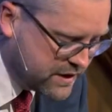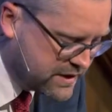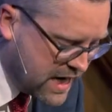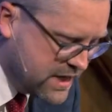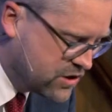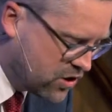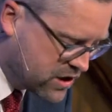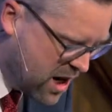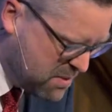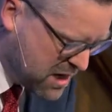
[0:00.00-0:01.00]
the days are
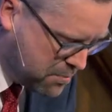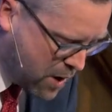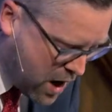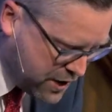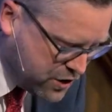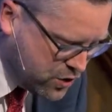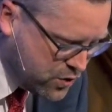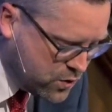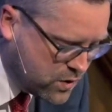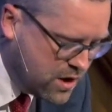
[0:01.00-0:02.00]
coming upon
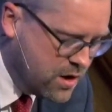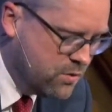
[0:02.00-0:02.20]
you